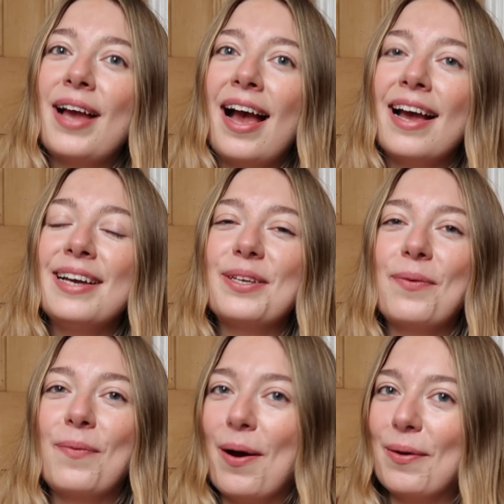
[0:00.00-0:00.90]
guys,
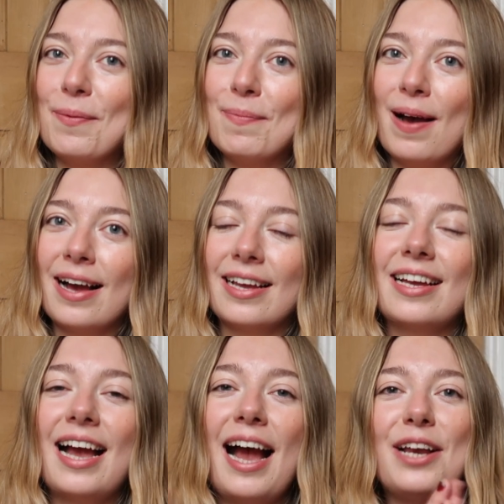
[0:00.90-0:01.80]
welcome back.
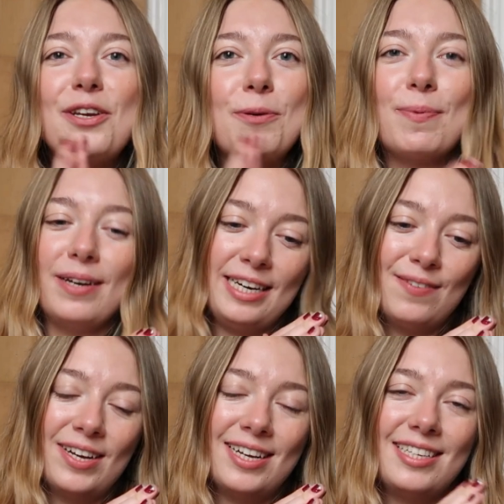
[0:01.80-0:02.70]
Can you
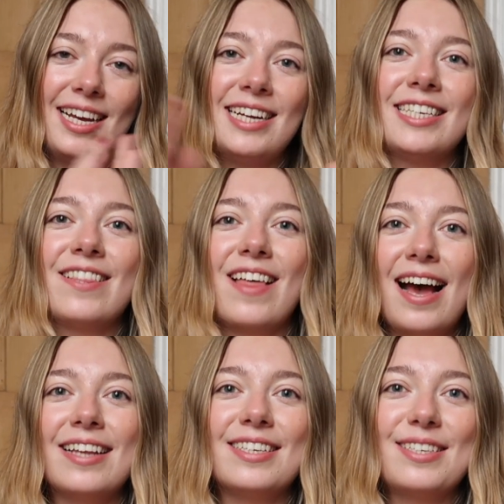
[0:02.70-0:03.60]
believe it? It is
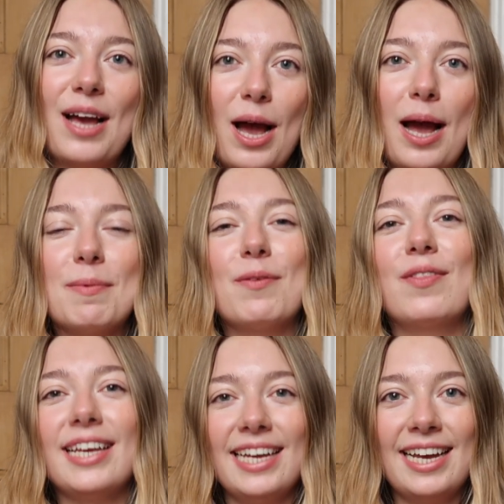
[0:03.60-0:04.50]
that time of
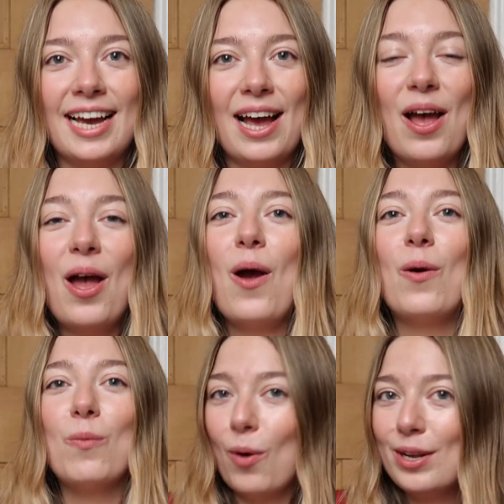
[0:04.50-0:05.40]
the year.
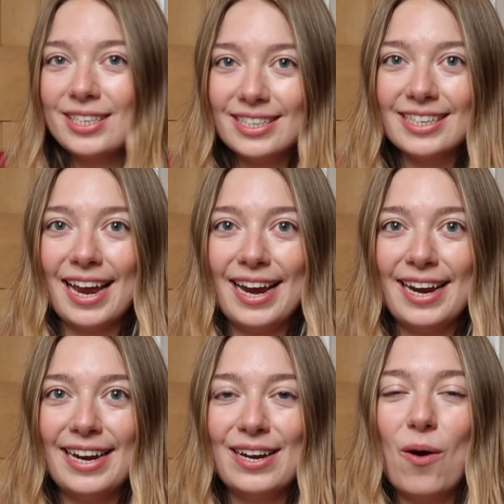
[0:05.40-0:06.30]
Once
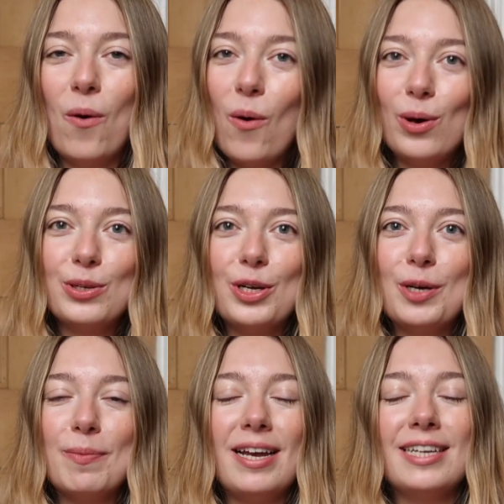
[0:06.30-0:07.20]
again,
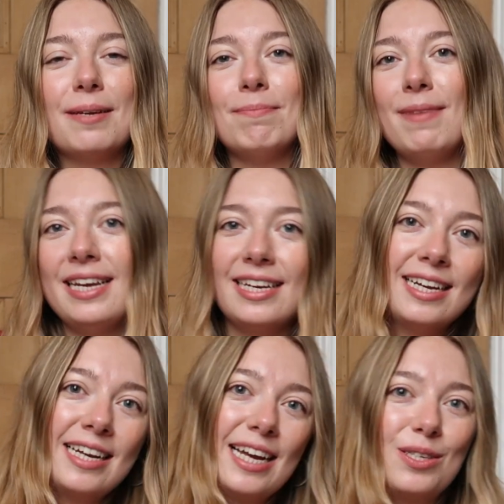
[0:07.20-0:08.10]
autumn is
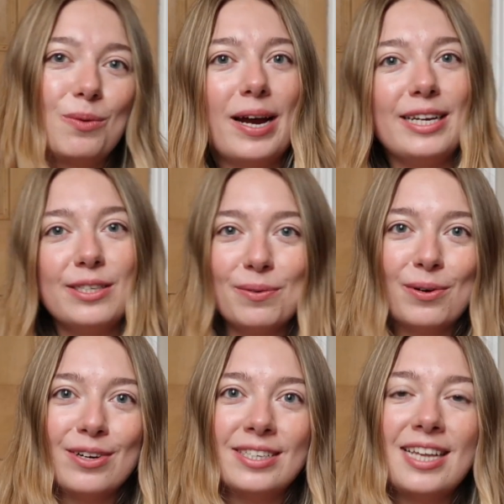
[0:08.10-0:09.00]
making its way to
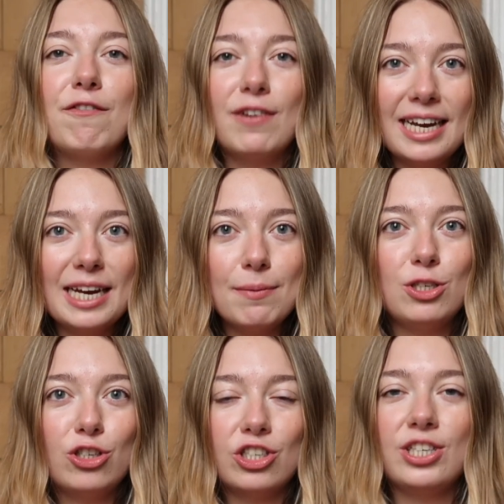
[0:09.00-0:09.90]
us. I feel like it was
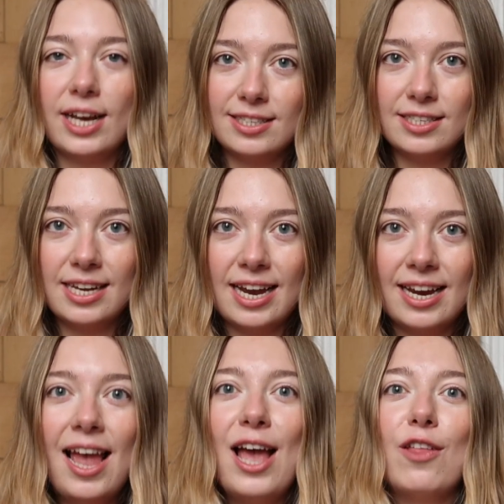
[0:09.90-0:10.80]
just
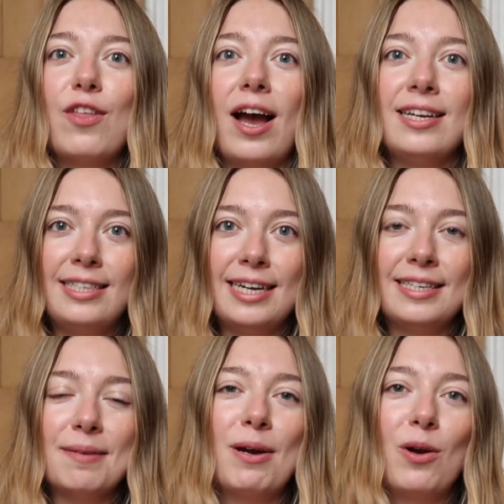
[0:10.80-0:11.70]
yesterday that I
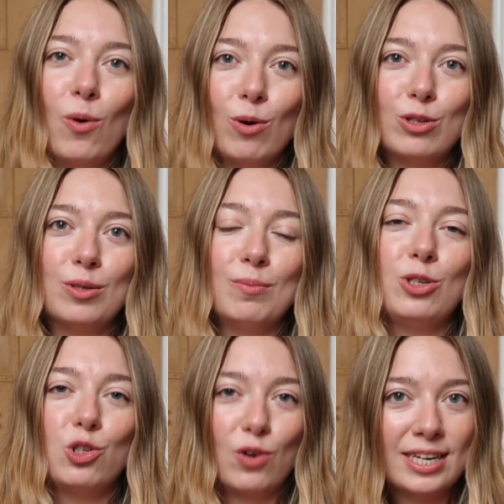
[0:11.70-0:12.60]
did my autumn
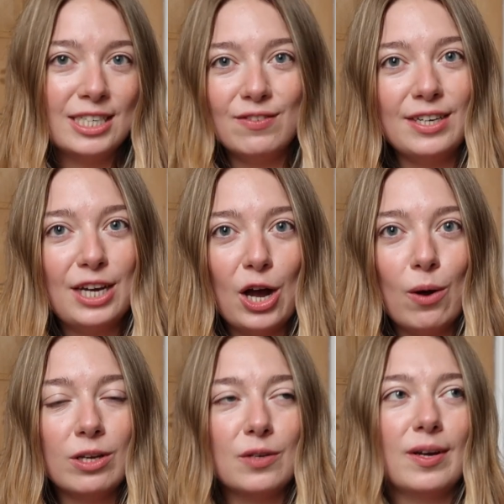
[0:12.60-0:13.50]
trends
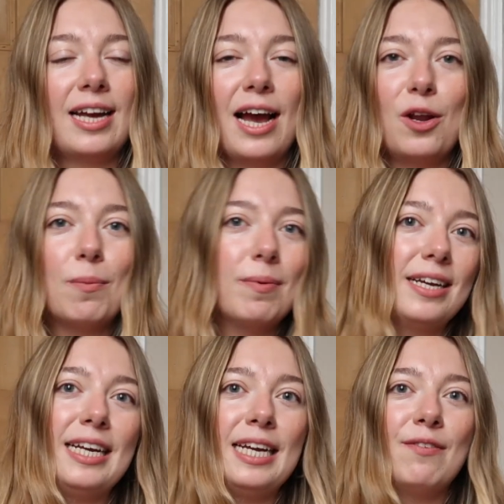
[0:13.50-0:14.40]
video, so I cannot
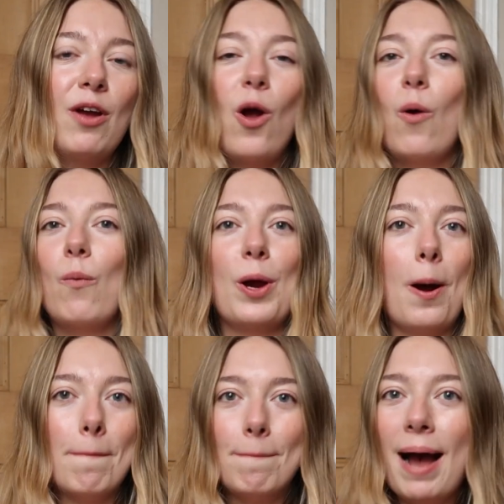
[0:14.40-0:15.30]
believe we
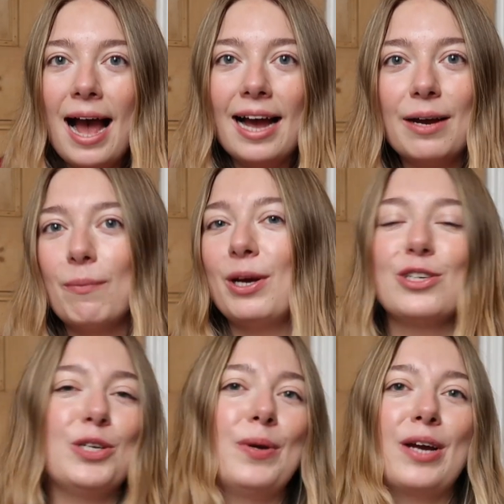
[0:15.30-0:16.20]
are back. We are
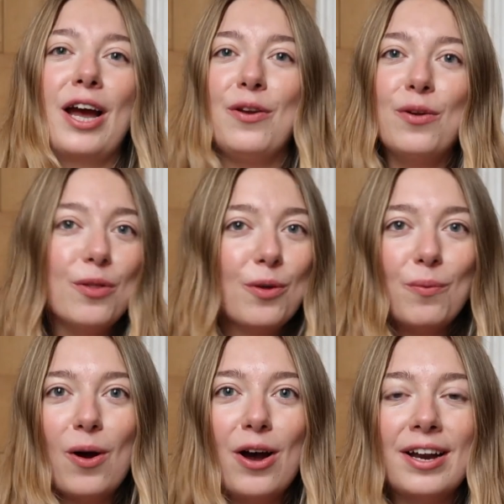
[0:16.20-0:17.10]
doing another
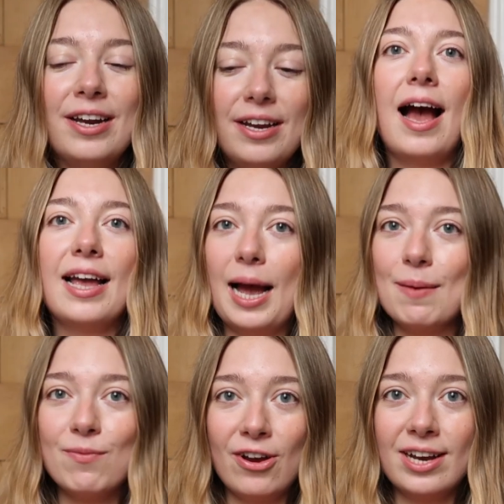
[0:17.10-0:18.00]
one. I
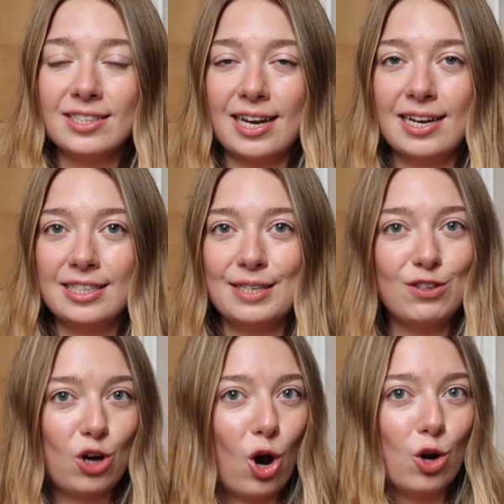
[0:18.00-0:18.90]
am very excited. If
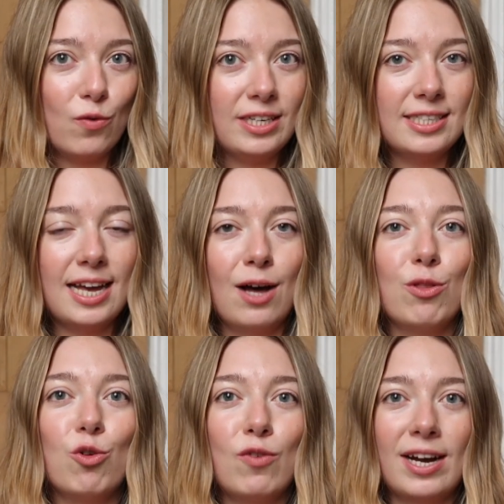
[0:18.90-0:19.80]
you can't already tell,
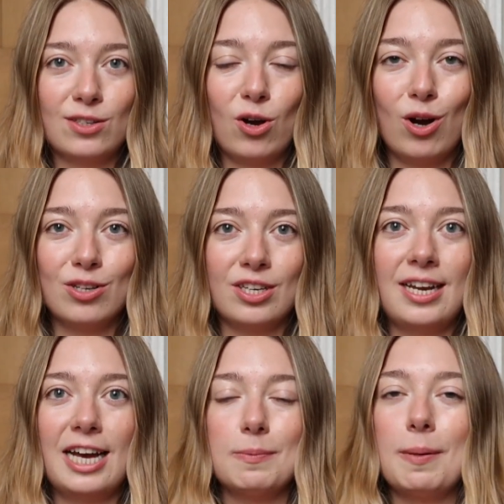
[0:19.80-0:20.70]
the red cardigan
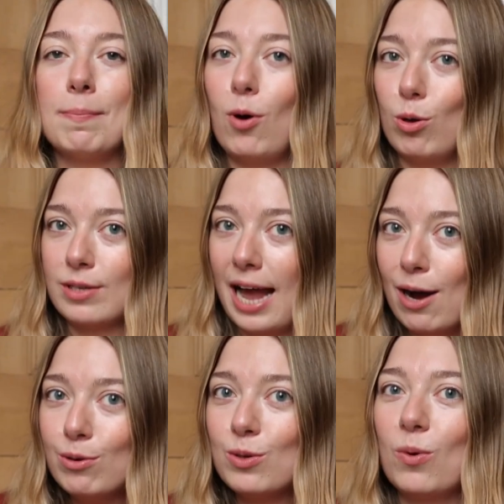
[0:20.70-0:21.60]
has been pulled
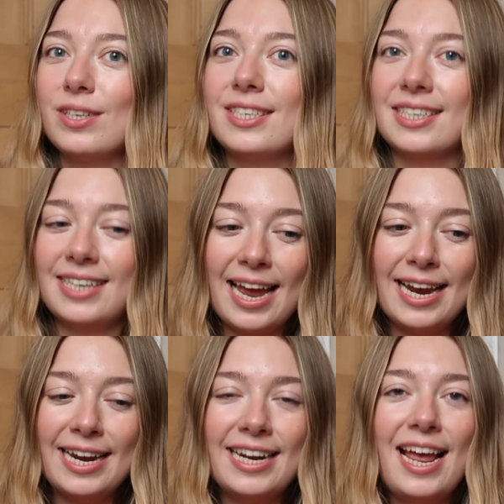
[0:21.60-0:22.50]
out once
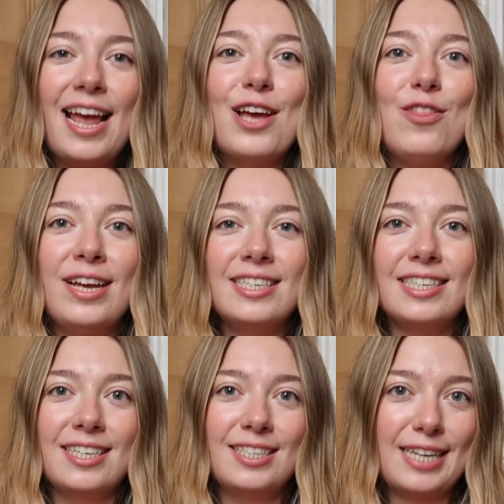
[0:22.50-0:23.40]
again. This
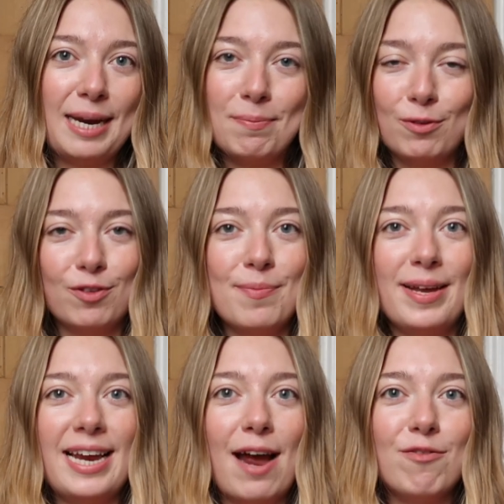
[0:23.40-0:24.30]
is a staple for
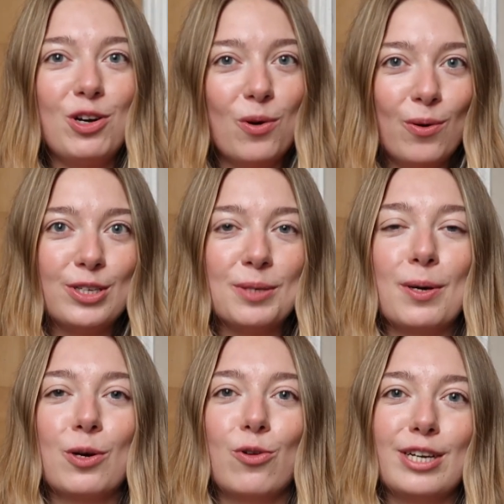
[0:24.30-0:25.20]
me every autumn
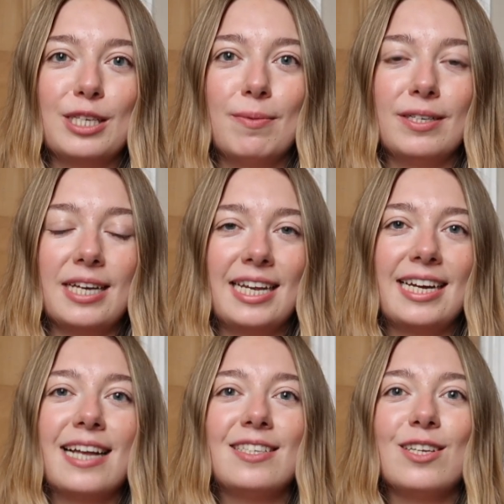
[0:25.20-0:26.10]
and Christmas, and it gets